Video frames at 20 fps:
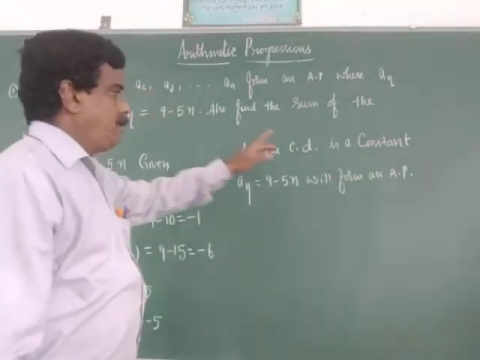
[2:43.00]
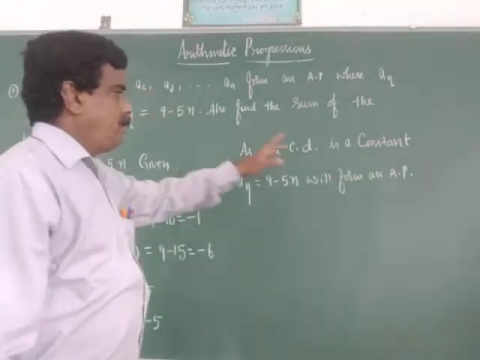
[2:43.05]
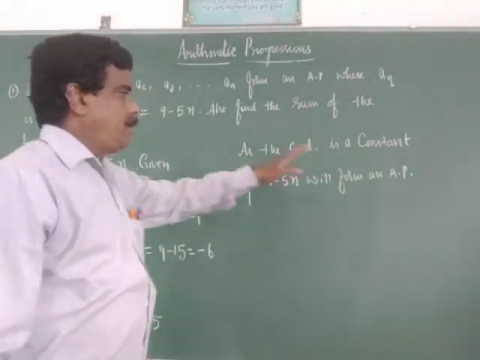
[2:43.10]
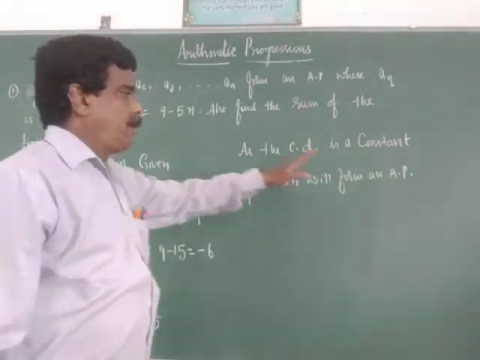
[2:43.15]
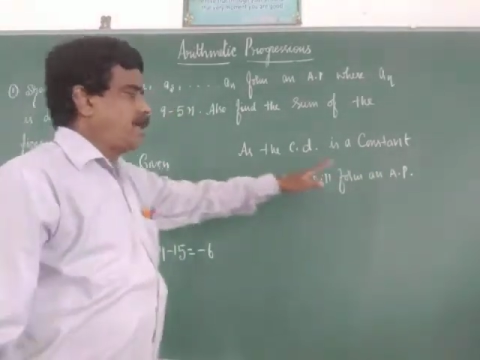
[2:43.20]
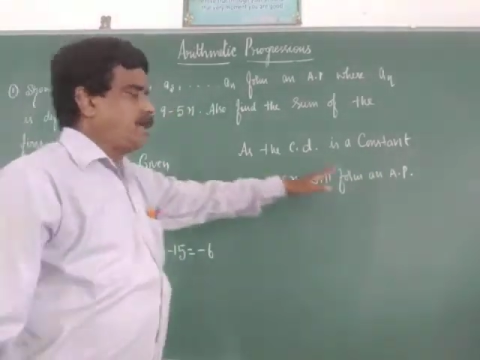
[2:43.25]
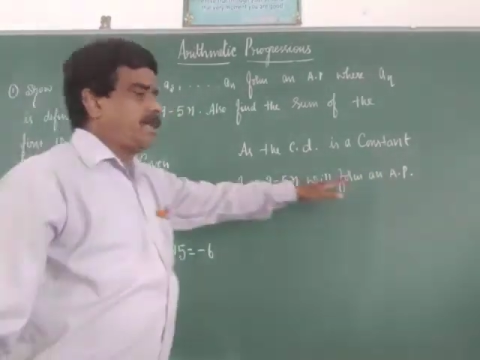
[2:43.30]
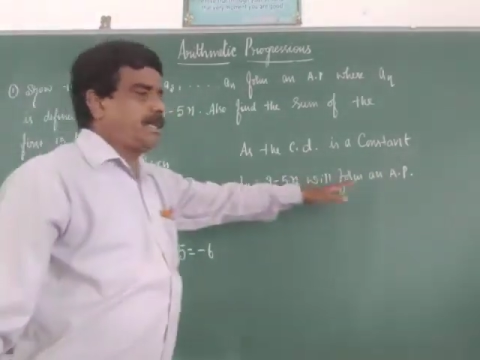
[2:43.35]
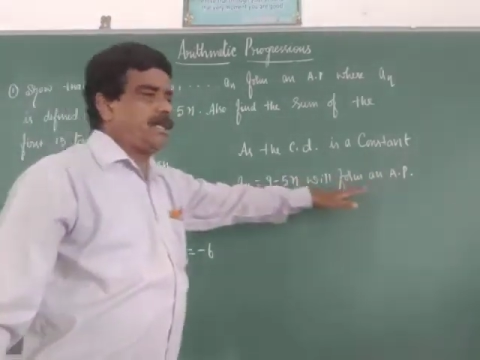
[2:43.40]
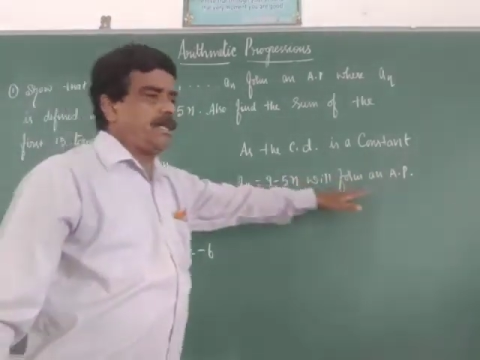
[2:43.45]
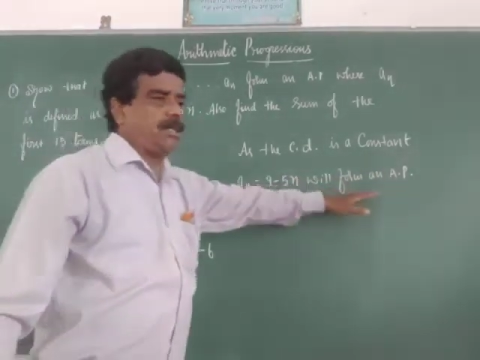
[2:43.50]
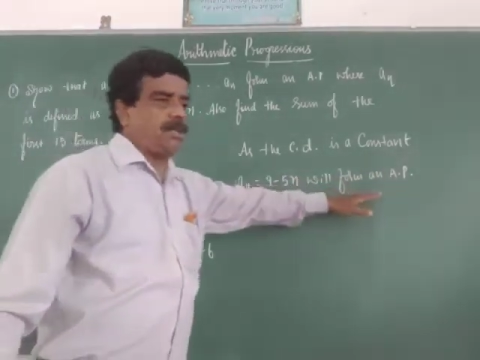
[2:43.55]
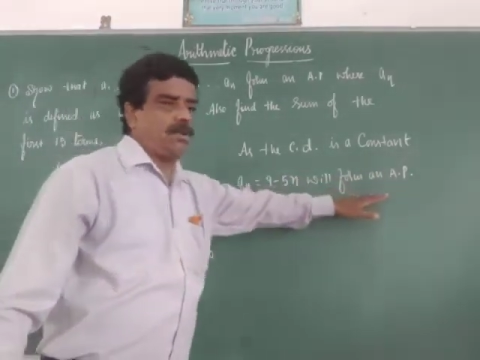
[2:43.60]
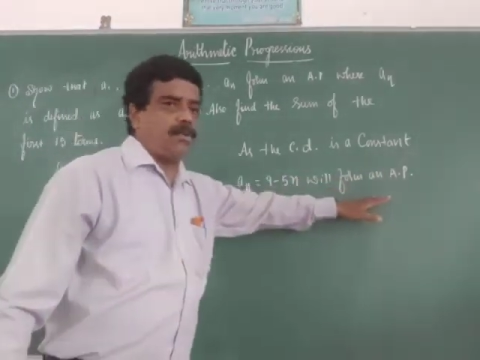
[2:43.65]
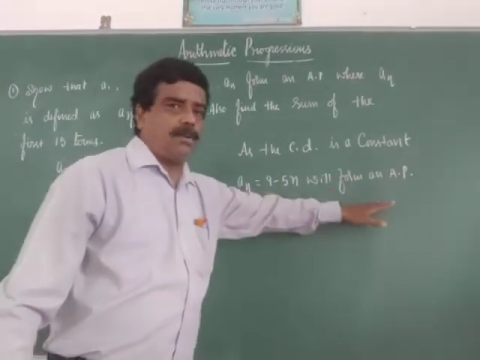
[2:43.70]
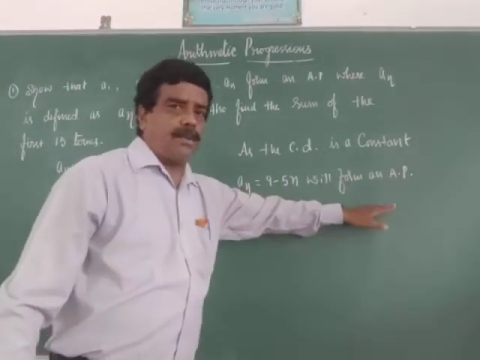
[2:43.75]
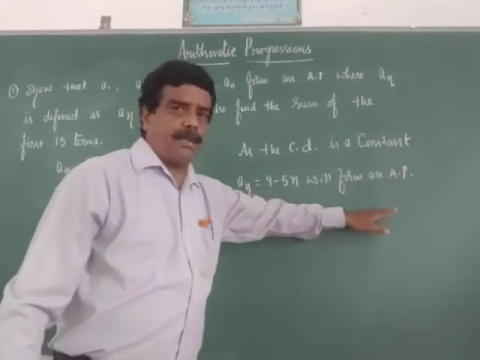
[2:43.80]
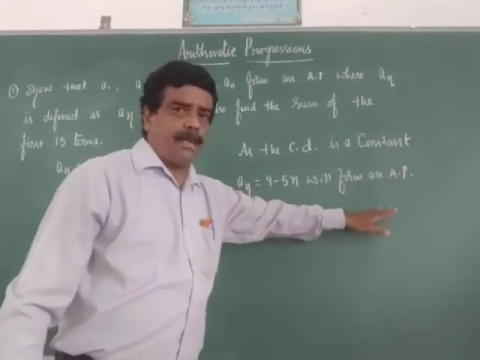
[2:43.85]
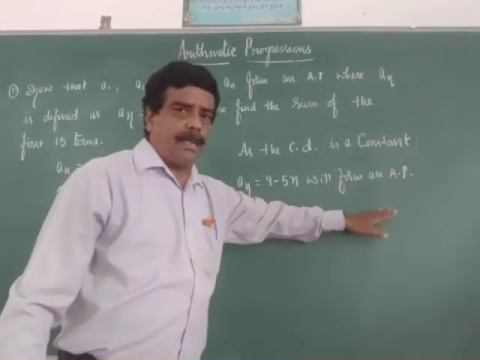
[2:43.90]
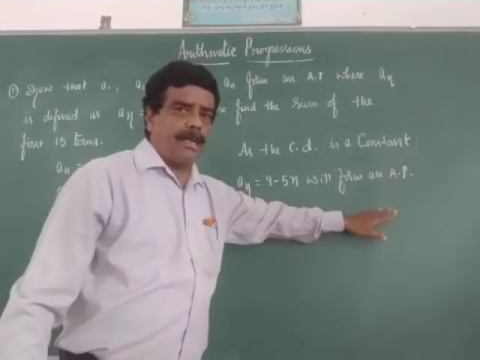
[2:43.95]
We have already
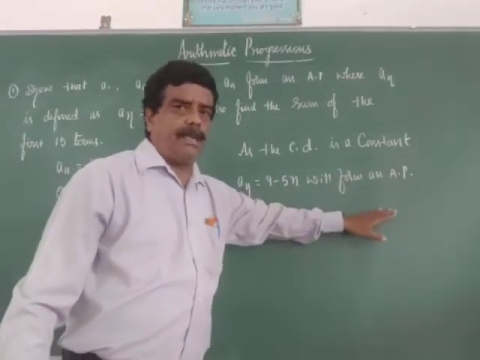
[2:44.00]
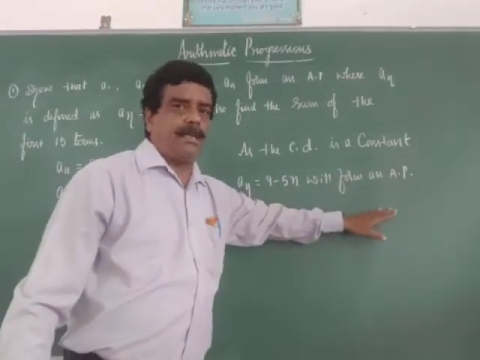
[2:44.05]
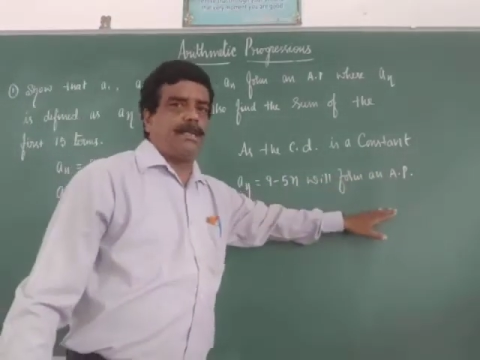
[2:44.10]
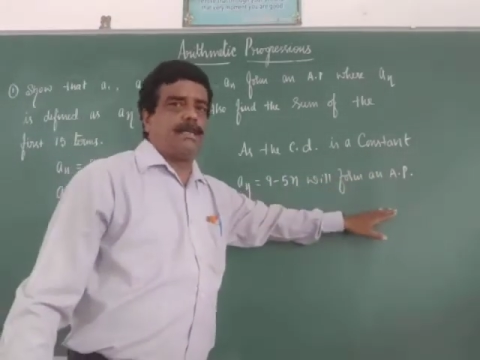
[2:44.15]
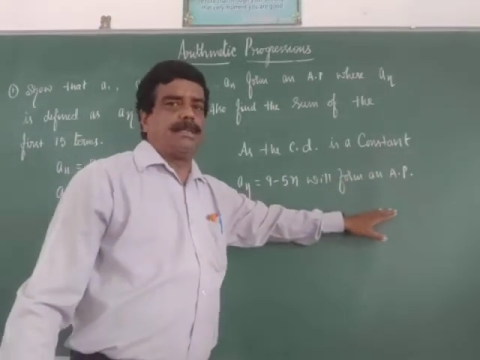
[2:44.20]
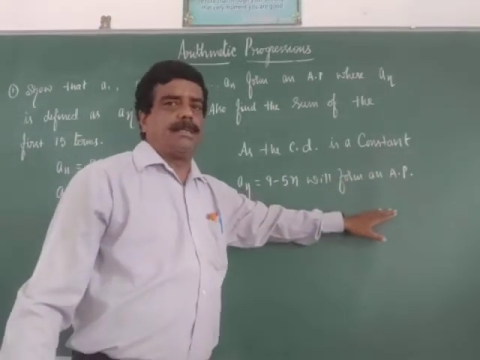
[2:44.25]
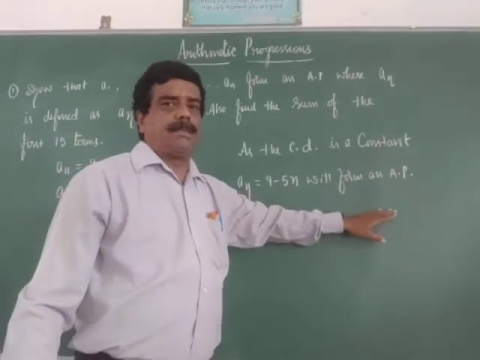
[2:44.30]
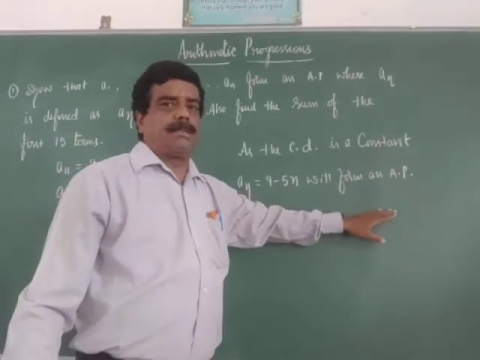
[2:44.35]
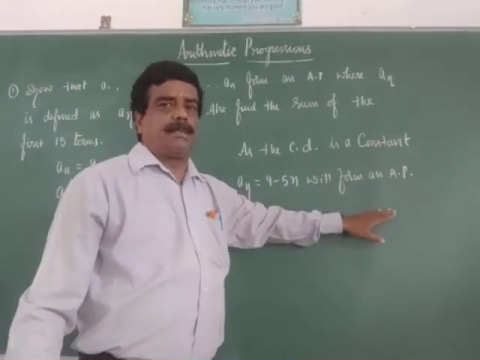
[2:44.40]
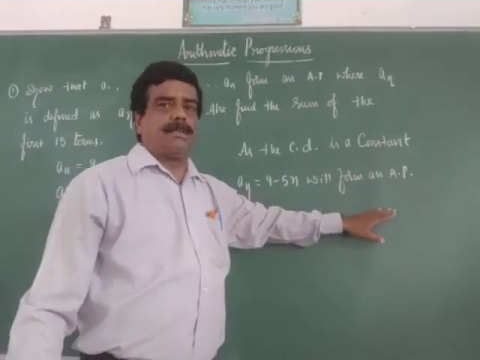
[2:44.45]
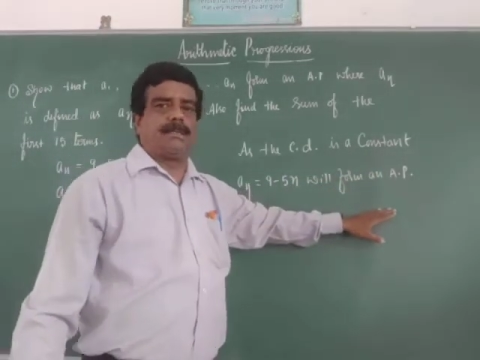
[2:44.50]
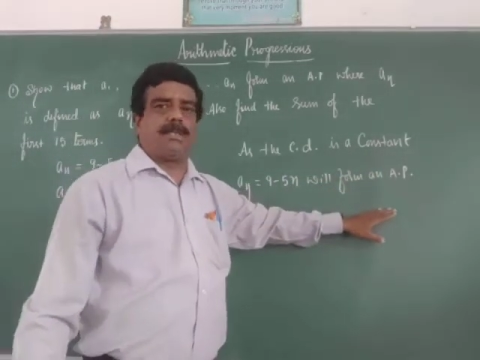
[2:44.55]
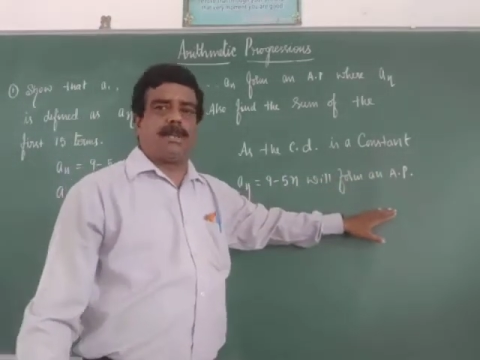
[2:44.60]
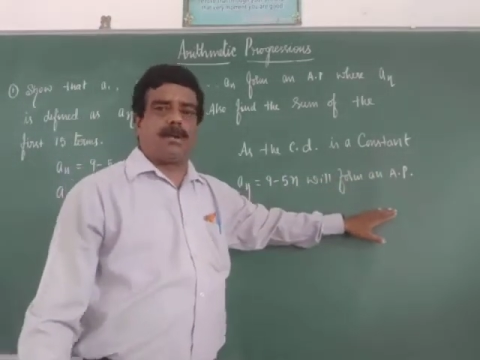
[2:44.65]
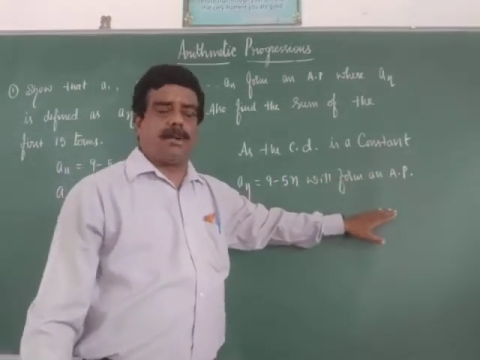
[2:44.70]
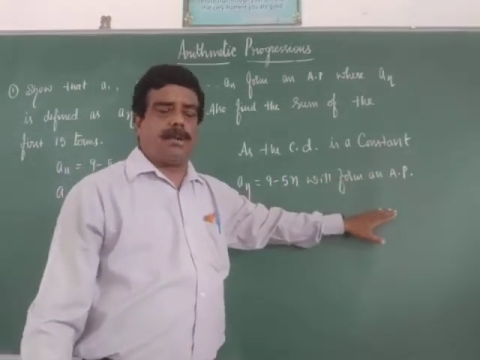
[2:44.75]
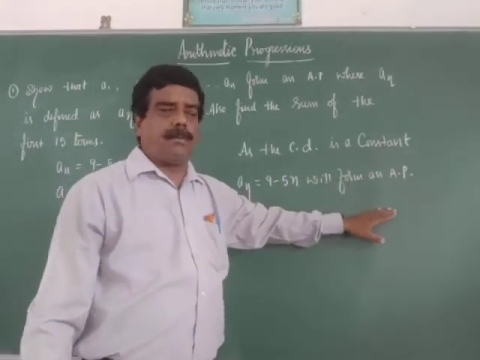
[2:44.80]
shown that since the